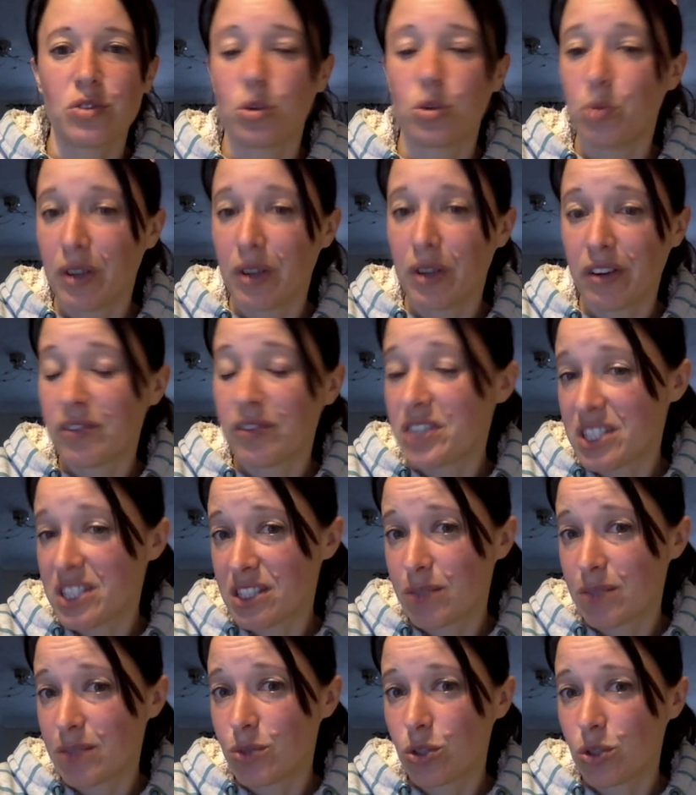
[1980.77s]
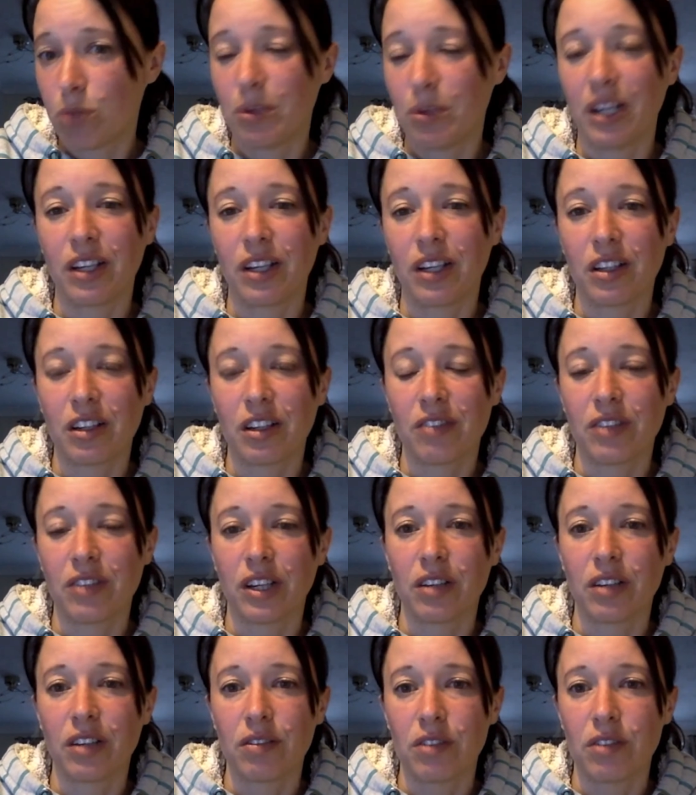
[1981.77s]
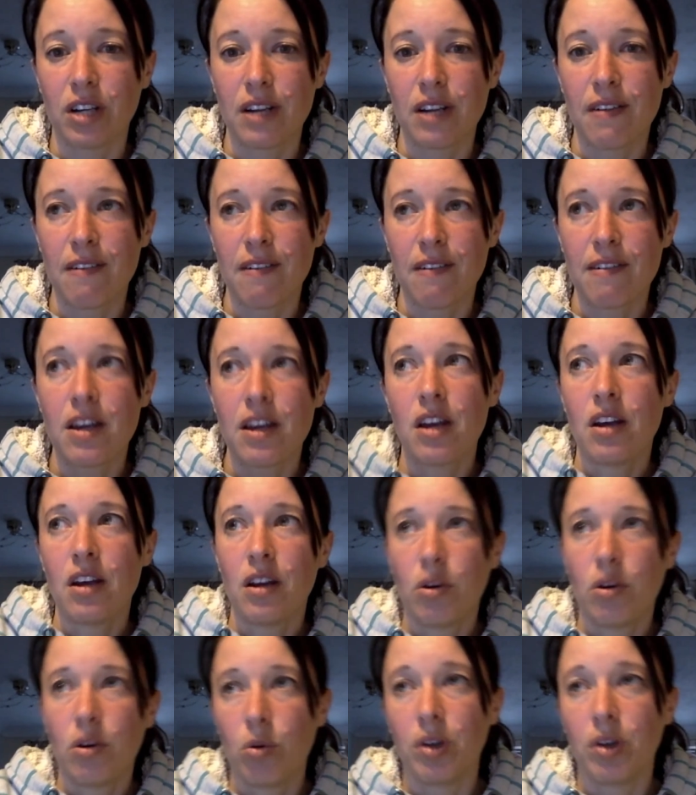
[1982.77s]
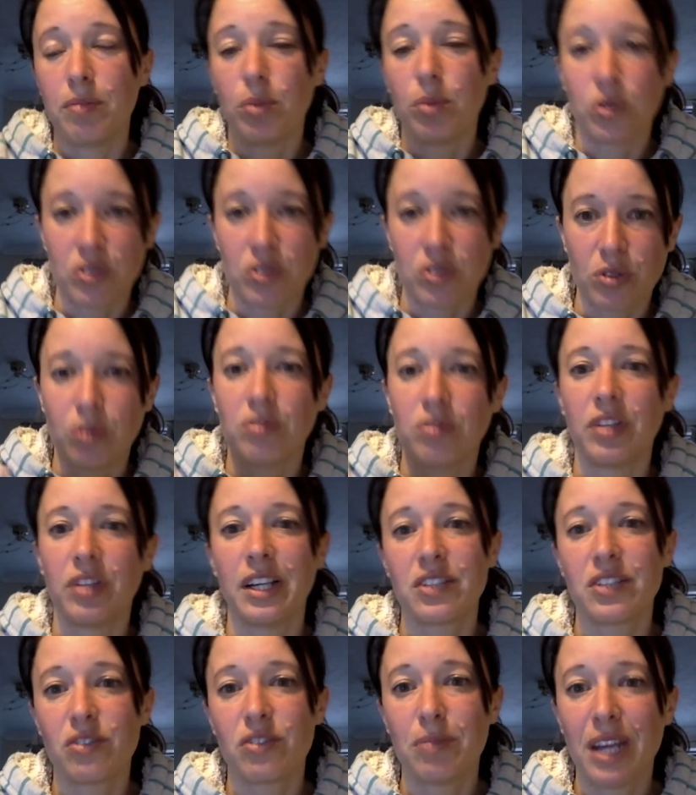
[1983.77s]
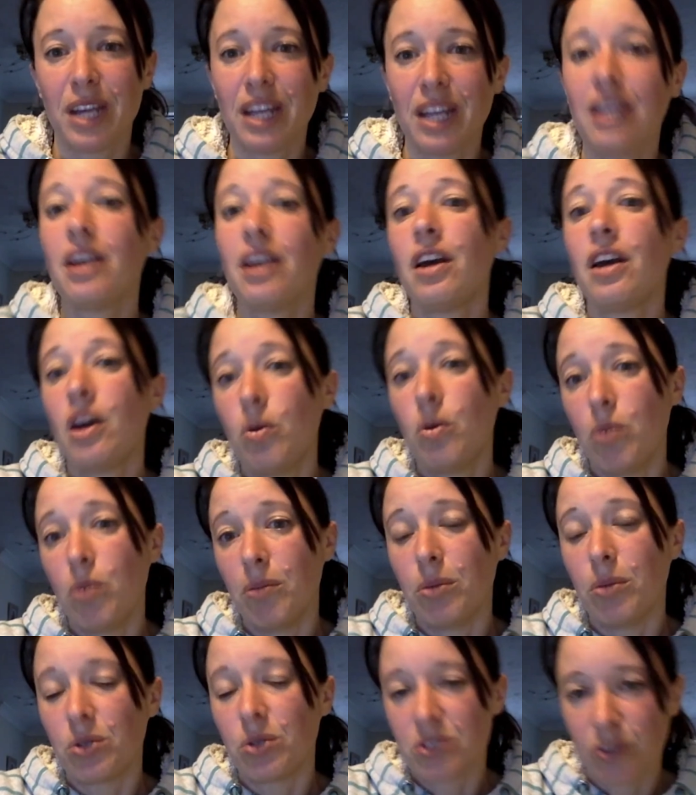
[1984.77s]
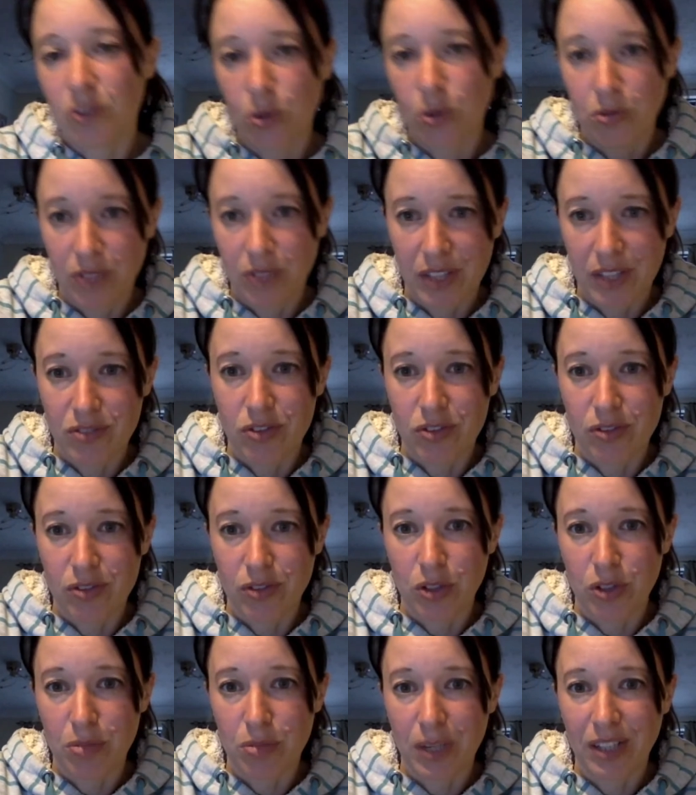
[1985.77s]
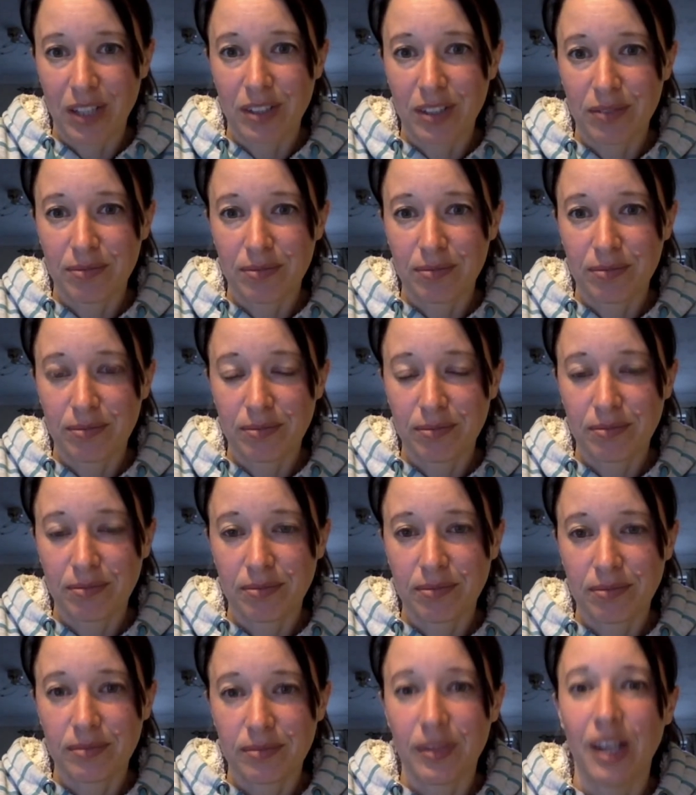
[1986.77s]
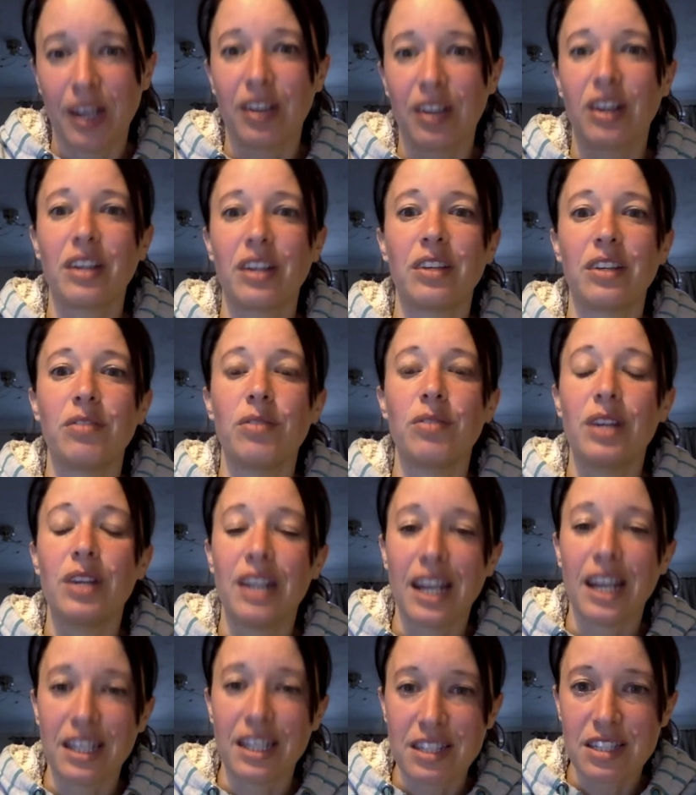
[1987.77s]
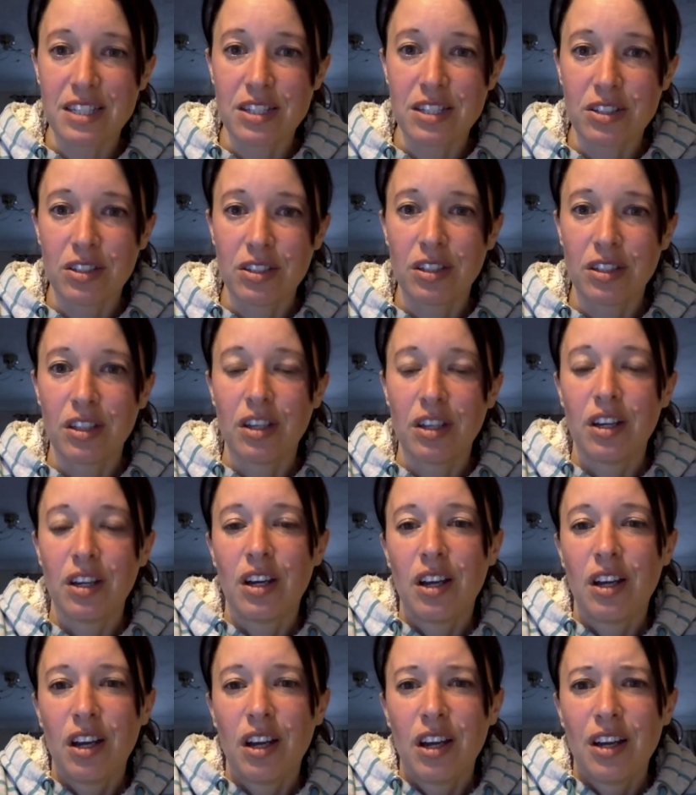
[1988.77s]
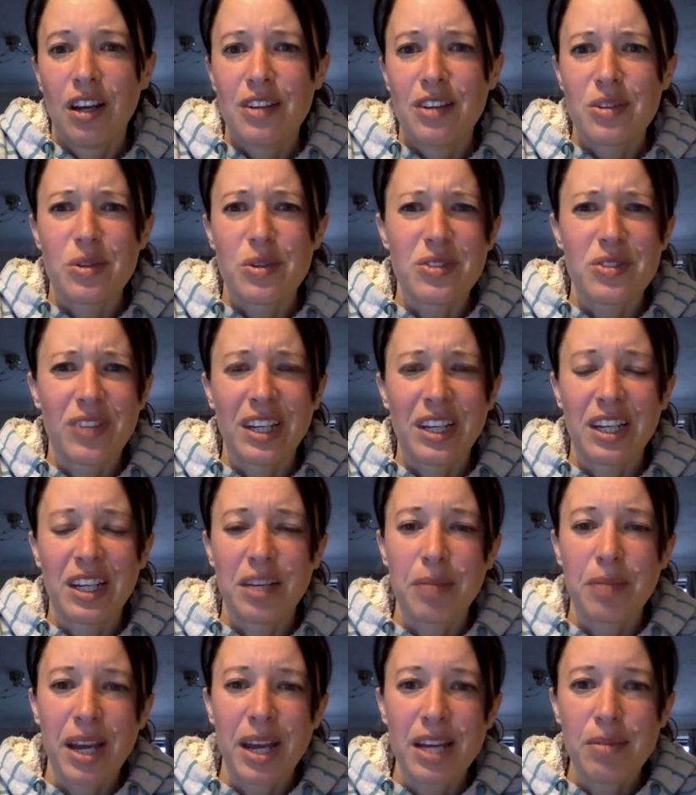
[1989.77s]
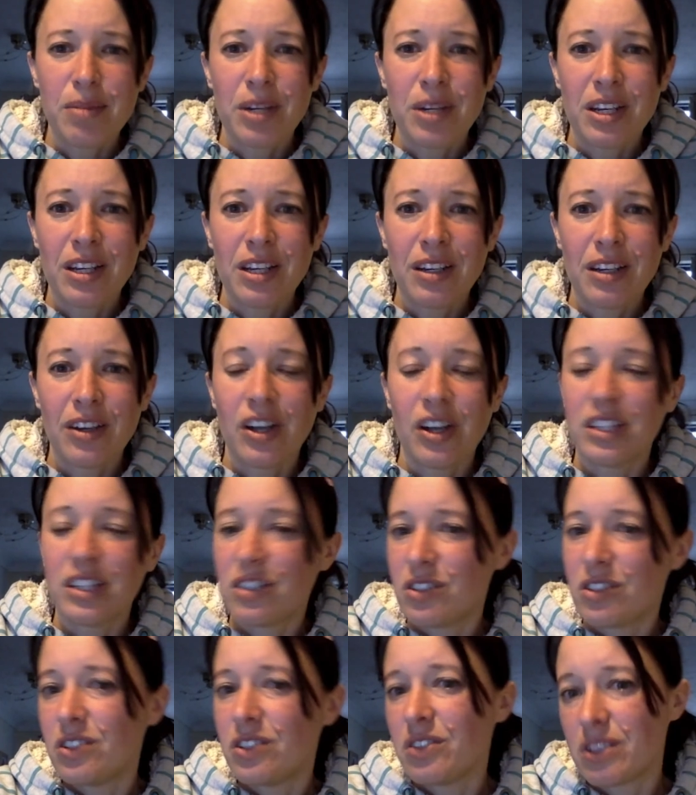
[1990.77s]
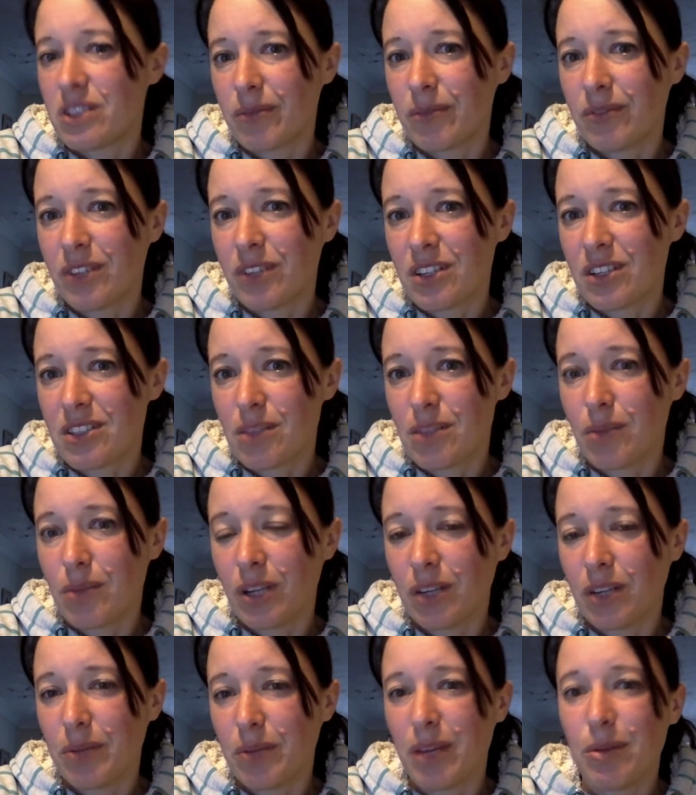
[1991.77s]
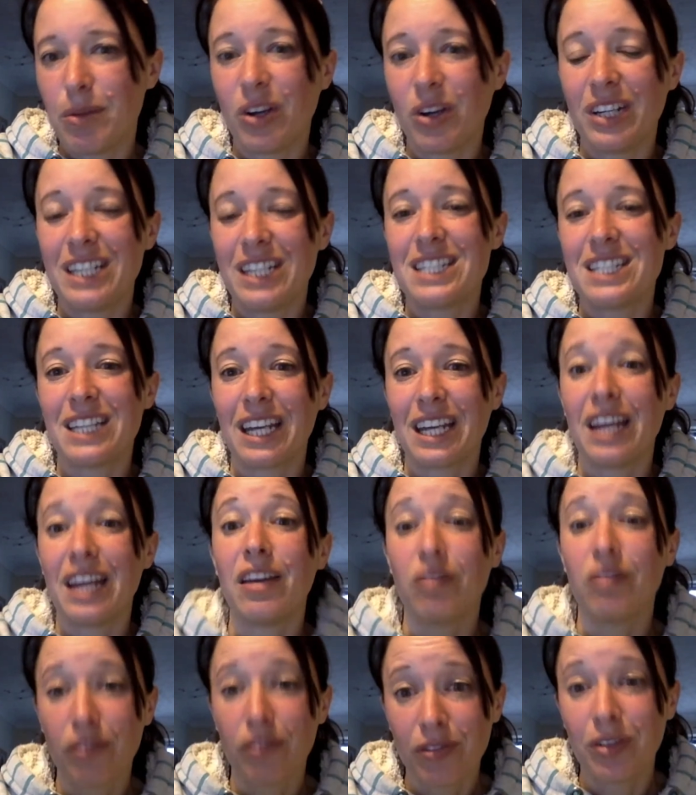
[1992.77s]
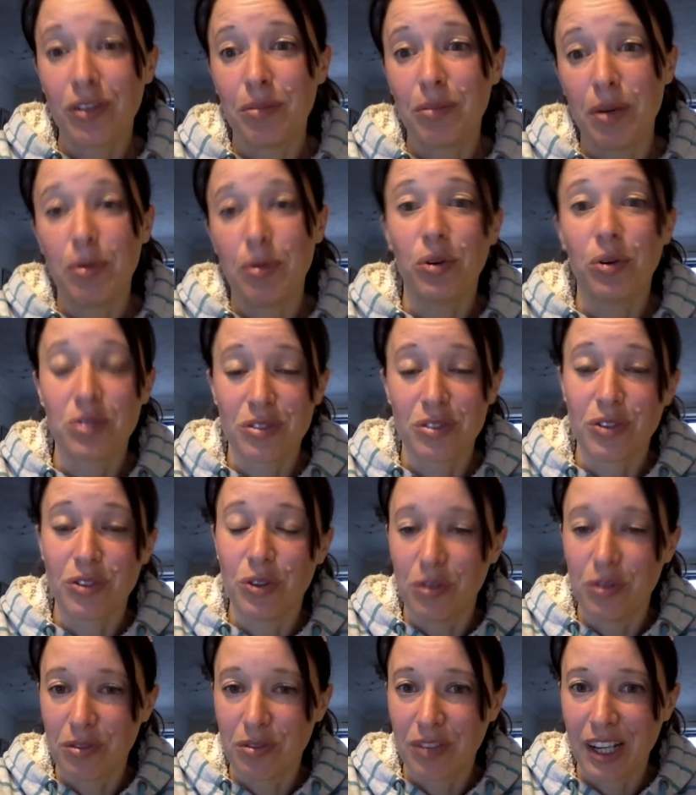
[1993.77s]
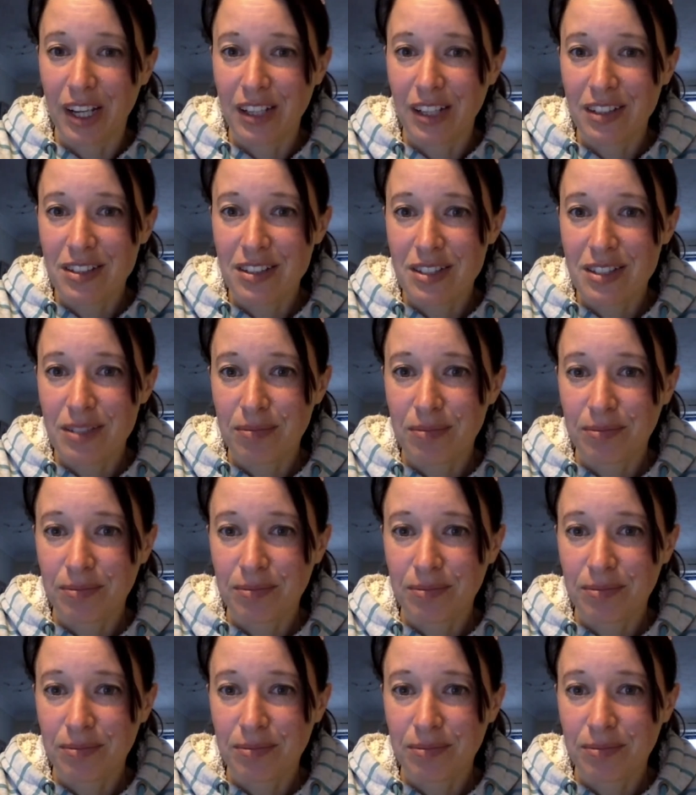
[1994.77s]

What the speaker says: or wherever it is I'm shopping and I can think, right, 1 box of cornflakes for me, 1 box of cornflakes for the food bank. And I can relate. So I was thinking maybe I need to do something similar. Maybe I need to give my box of cornflakes